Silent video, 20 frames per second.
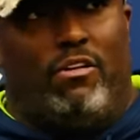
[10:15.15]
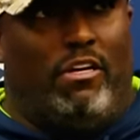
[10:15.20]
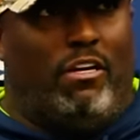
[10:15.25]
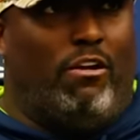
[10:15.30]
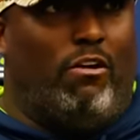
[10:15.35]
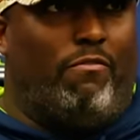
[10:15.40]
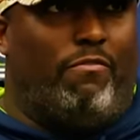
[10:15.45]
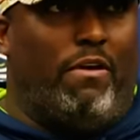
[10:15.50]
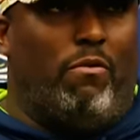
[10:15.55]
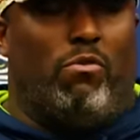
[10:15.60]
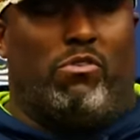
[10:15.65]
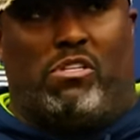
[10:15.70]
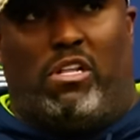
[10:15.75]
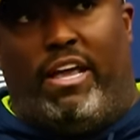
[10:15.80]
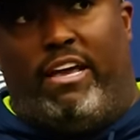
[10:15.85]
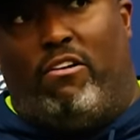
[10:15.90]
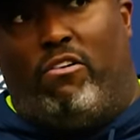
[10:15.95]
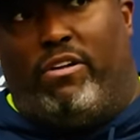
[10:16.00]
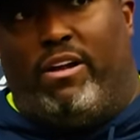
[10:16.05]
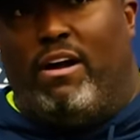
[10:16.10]
You know, if he was
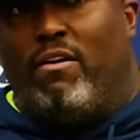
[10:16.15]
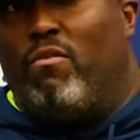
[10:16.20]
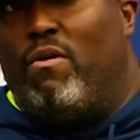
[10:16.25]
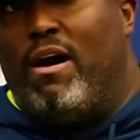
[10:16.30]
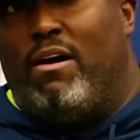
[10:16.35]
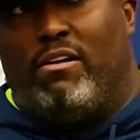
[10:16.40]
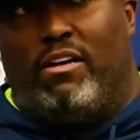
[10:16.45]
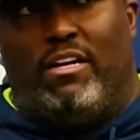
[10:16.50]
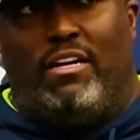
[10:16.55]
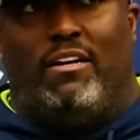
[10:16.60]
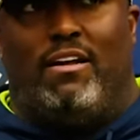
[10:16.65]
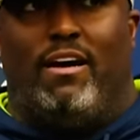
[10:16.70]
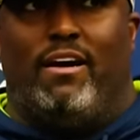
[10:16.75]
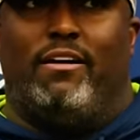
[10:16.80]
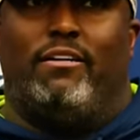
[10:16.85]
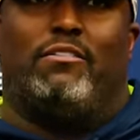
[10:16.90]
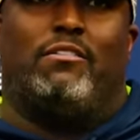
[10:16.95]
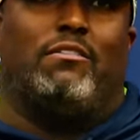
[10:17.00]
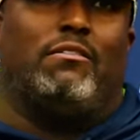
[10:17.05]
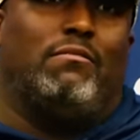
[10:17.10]
late on that route and he
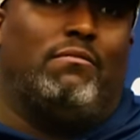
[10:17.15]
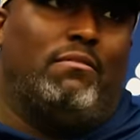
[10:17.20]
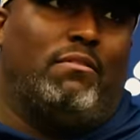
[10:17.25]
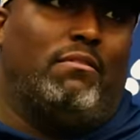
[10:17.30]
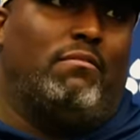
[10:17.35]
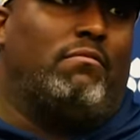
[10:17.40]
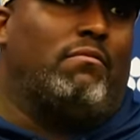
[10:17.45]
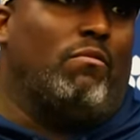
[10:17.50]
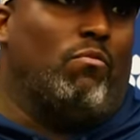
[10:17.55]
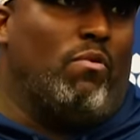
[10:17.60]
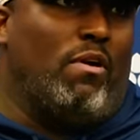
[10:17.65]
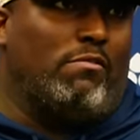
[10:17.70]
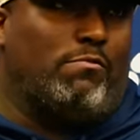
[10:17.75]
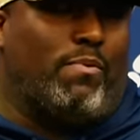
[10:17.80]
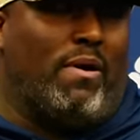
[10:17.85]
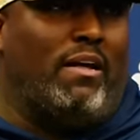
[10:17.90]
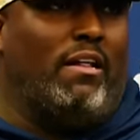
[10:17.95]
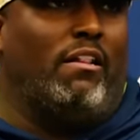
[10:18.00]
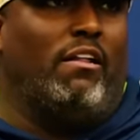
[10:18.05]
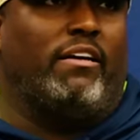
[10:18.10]
does, the refs
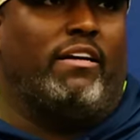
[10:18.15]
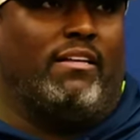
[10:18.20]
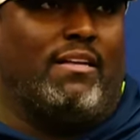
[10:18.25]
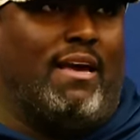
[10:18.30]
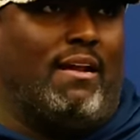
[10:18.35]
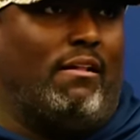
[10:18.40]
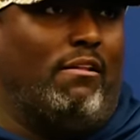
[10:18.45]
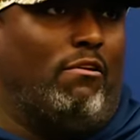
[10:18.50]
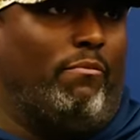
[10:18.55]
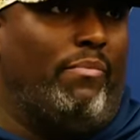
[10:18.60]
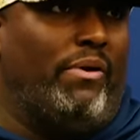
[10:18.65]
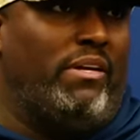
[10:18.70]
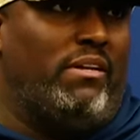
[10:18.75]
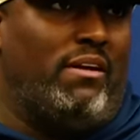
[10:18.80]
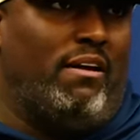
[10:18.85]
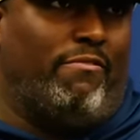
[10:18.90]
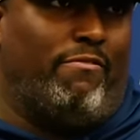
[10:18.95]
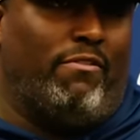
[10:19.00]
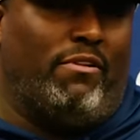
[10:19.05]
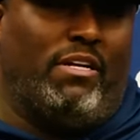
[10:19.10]
probably look at that a little bit
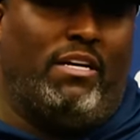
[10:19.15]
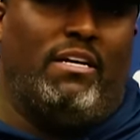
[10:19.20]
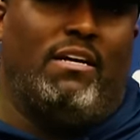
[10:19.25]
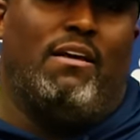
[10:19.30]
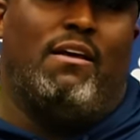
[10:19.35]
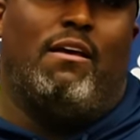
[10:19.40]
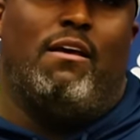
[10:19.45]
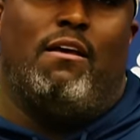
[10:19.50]
differently.